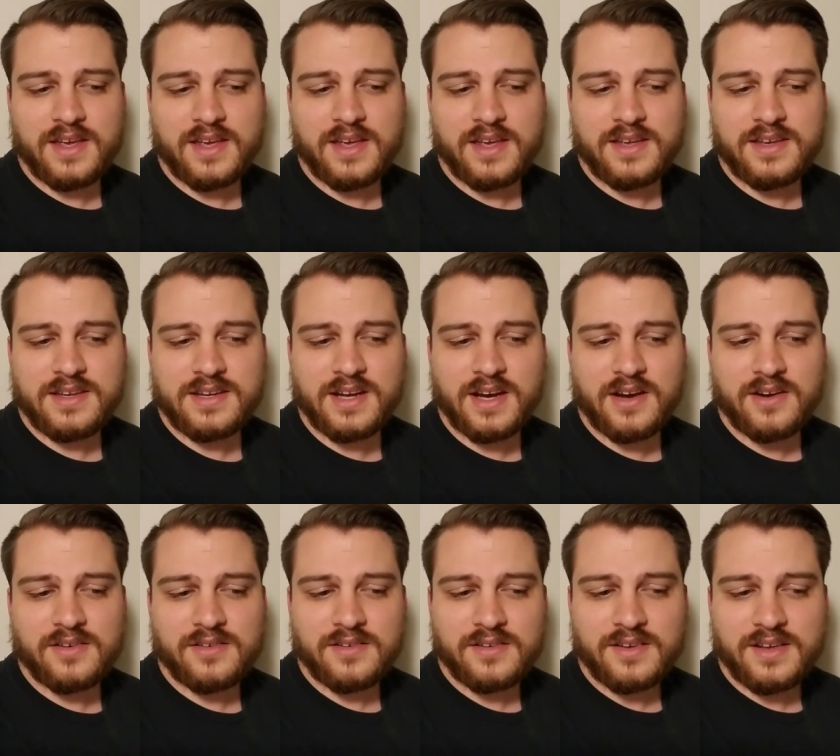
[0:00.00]
you
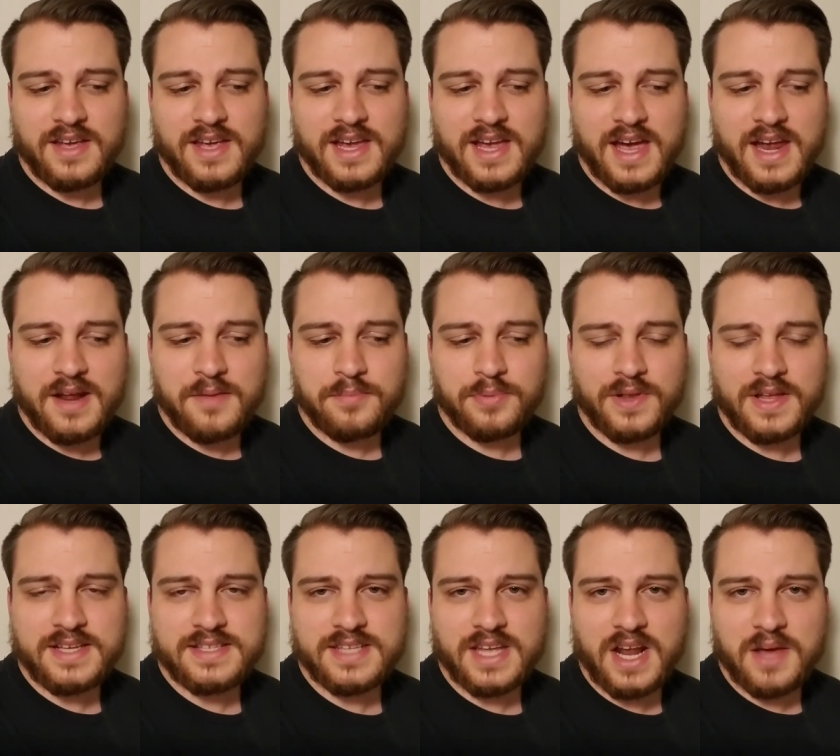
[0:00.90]
know, it kind of
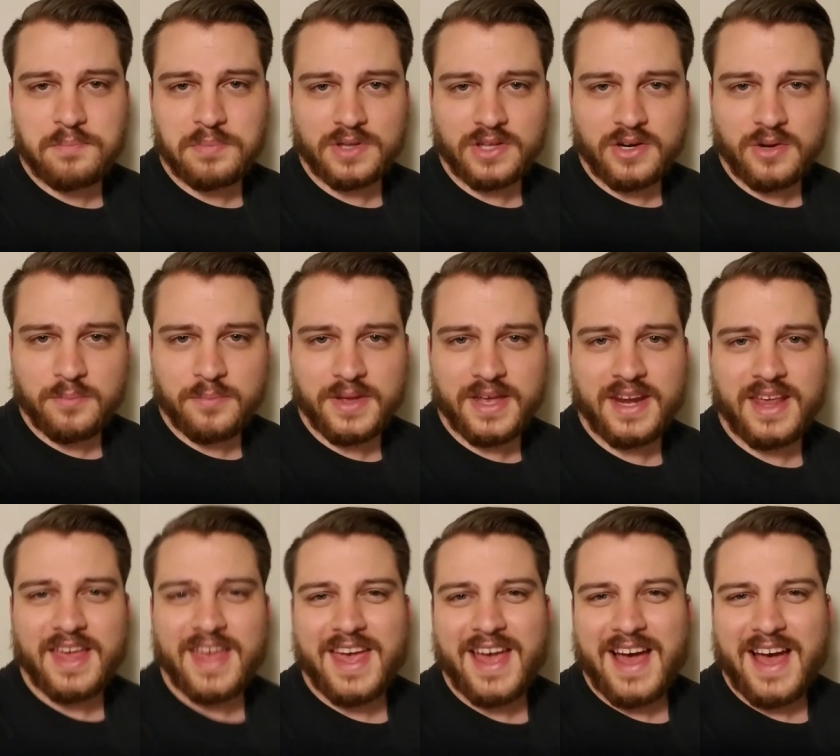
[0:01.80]
plays that up a little bit.
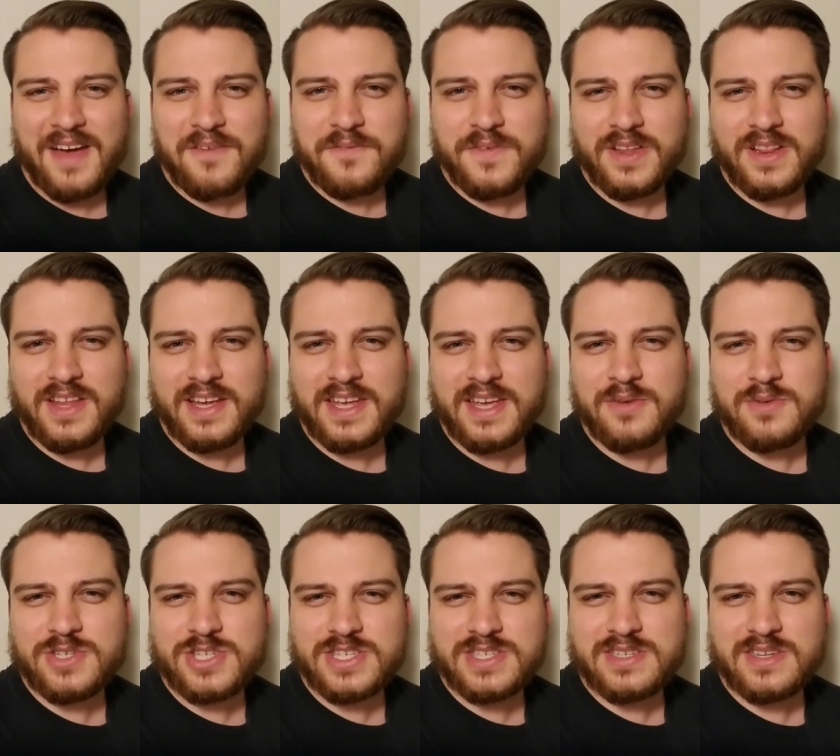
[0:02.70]
I feel like it
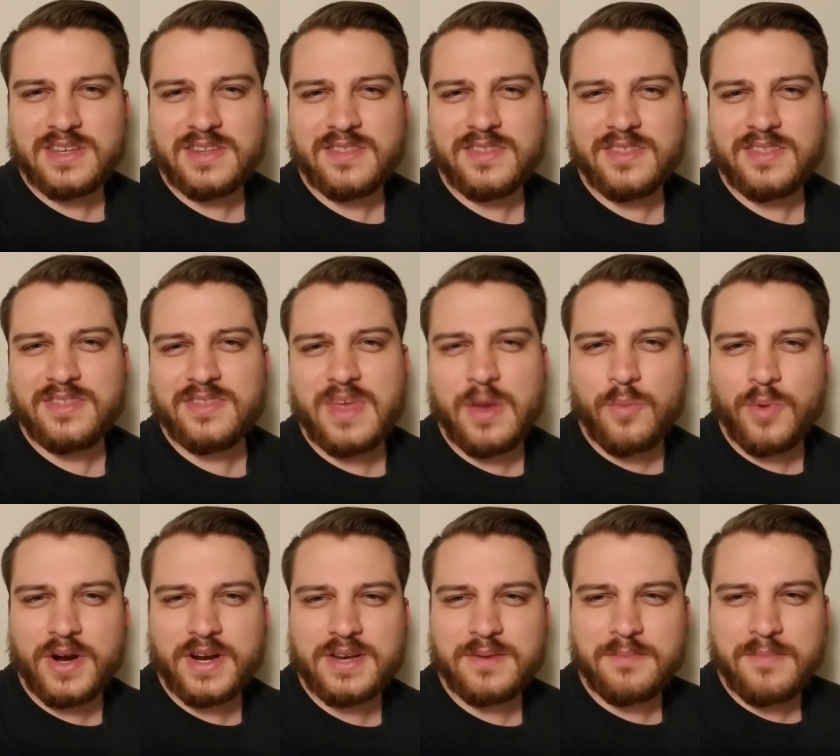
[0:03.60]
was just they
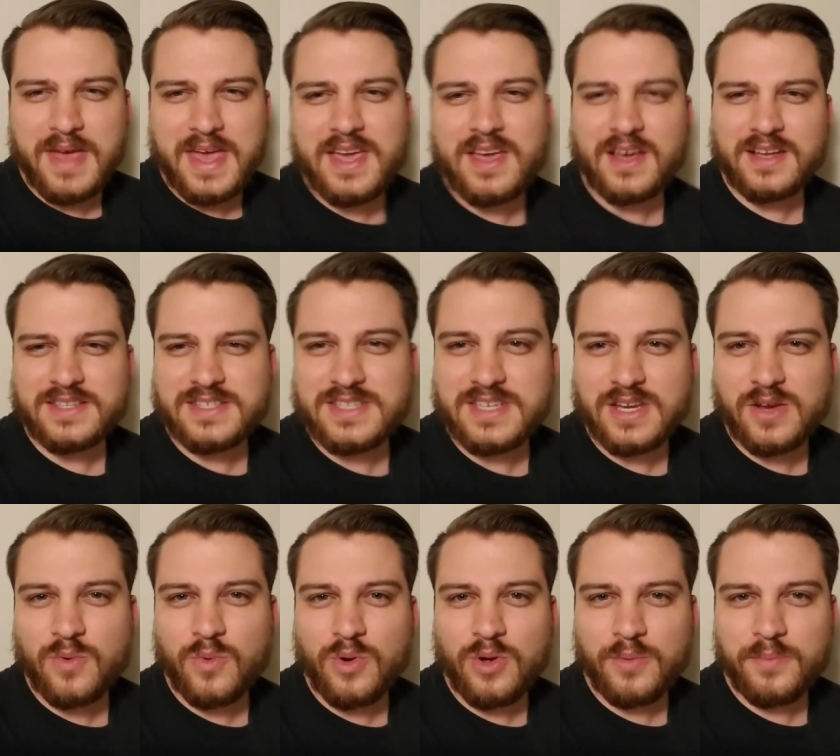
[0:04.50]
wanted to make a
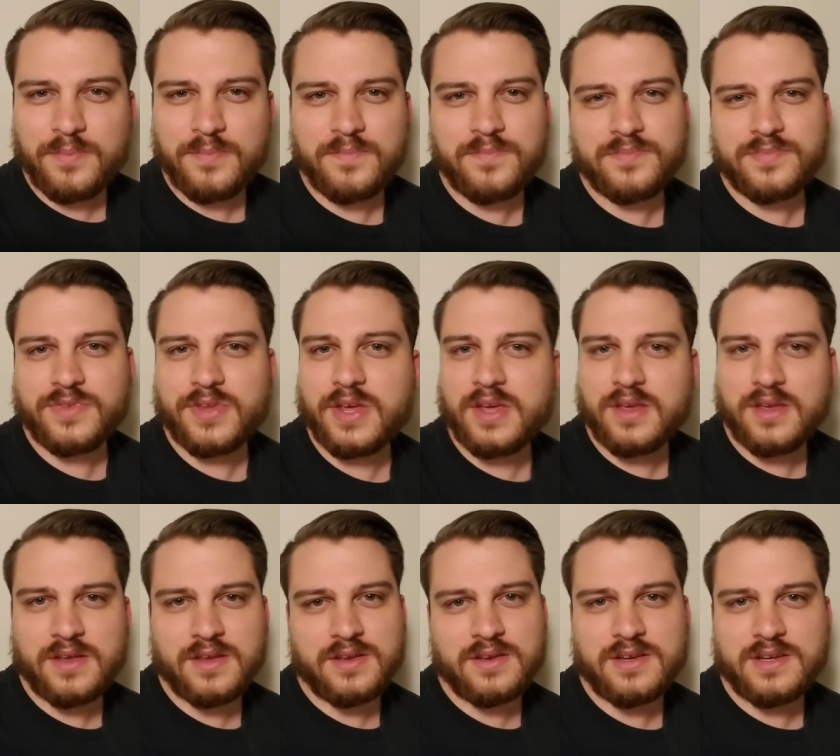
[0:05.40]
sequel
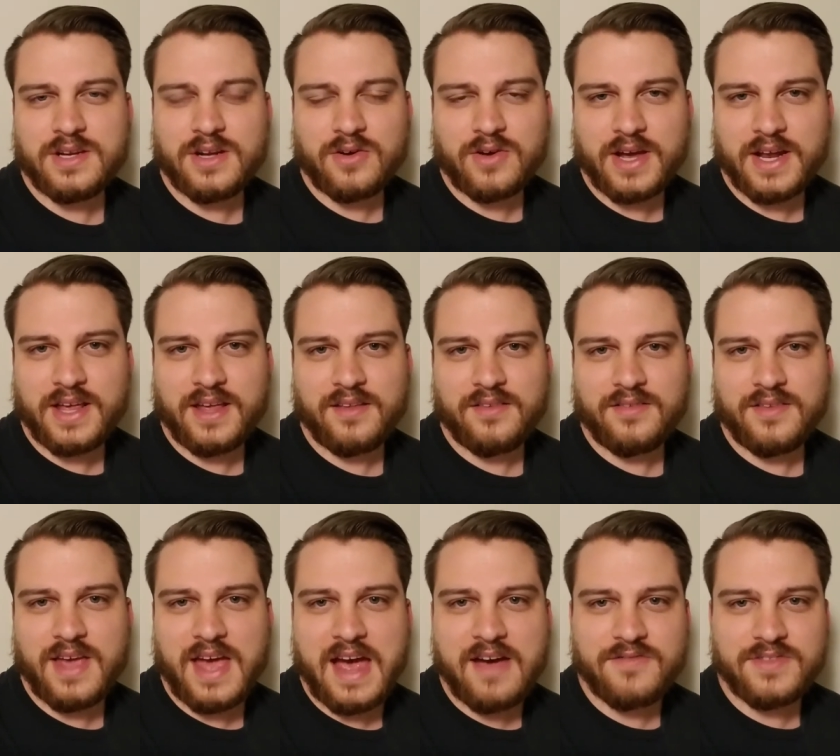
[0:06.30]
to, you know, kind of
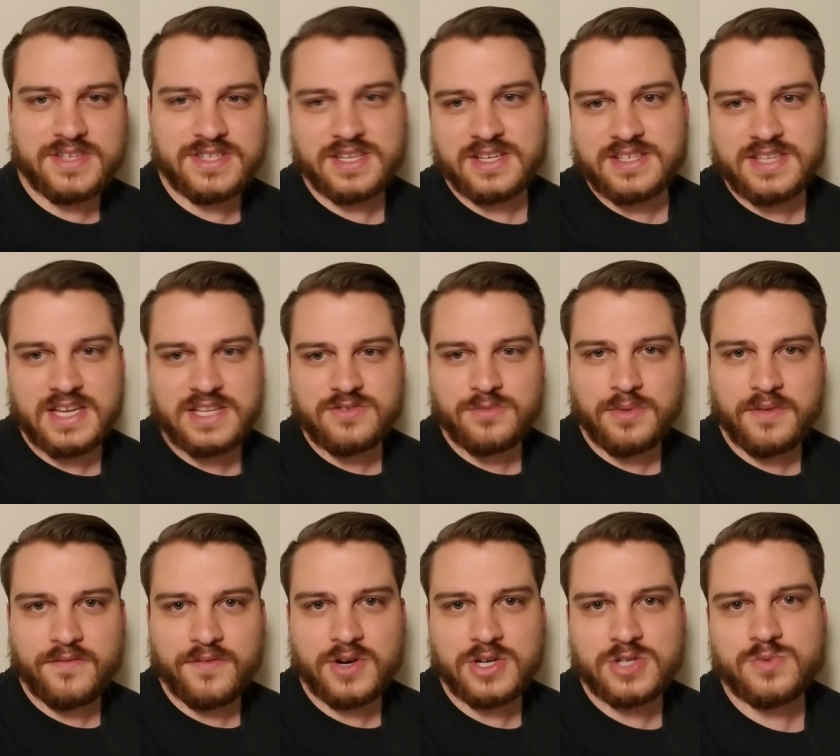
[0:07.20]
have the success from the
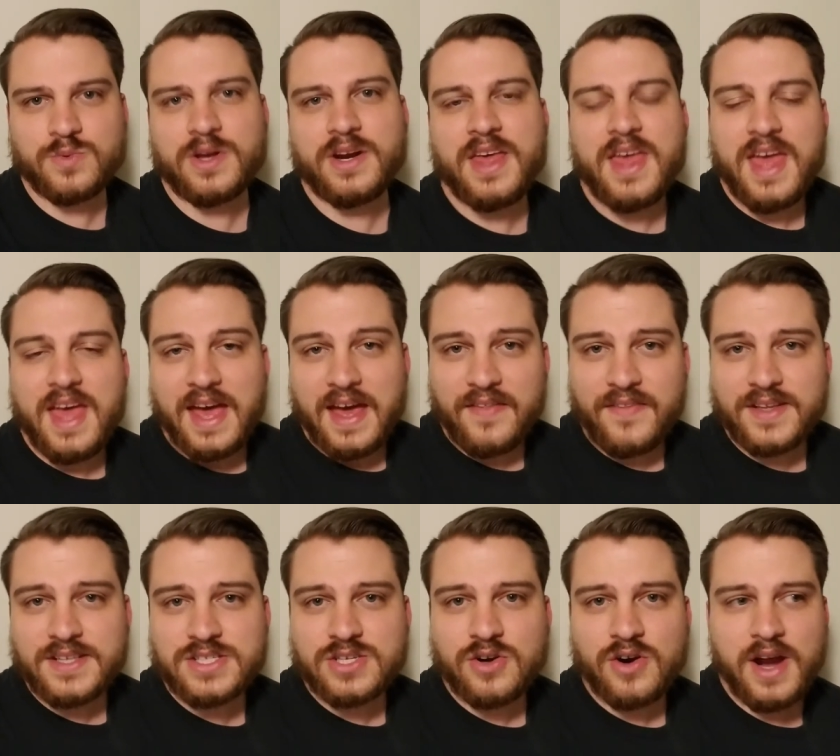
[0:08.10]
first one, and
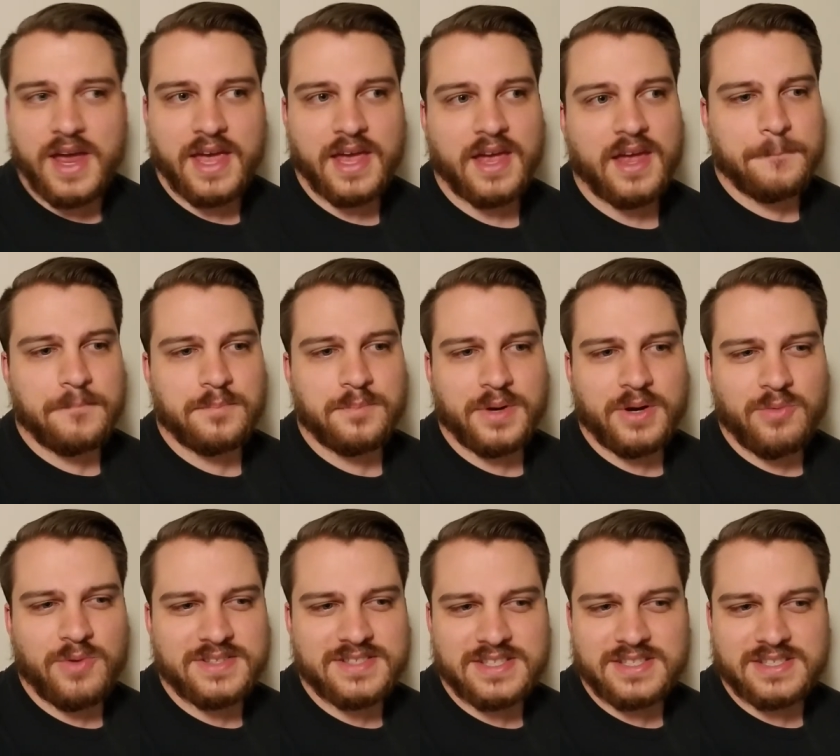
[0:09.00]
that's great. But it
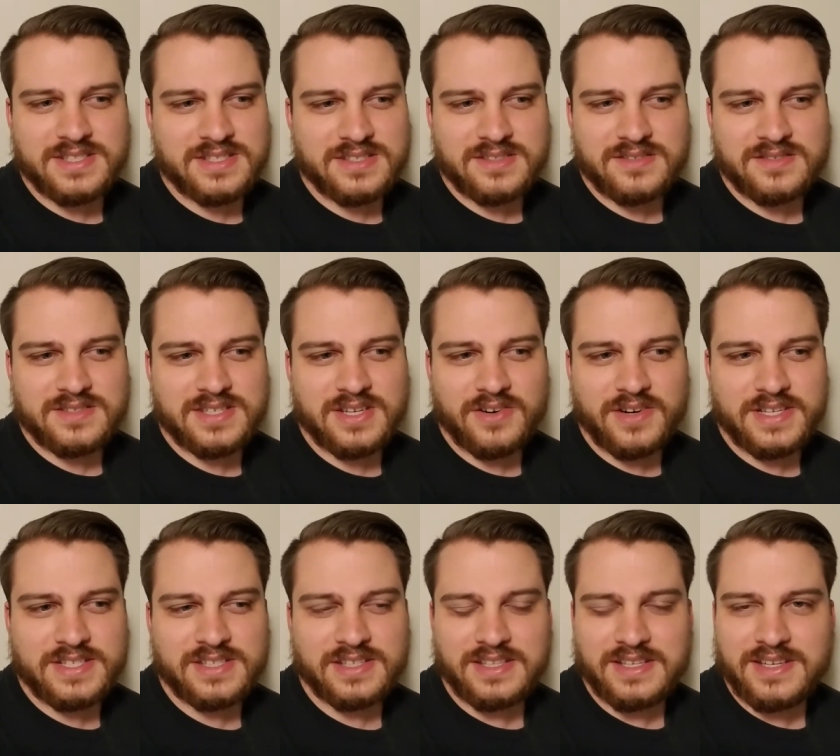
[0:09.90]
wasn't
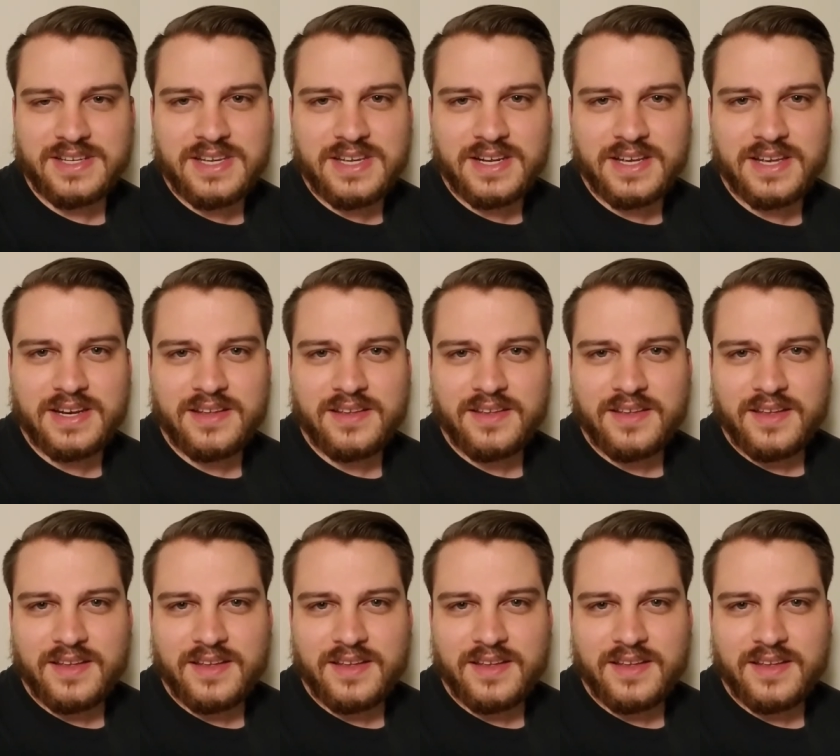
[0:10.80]
seriously needed.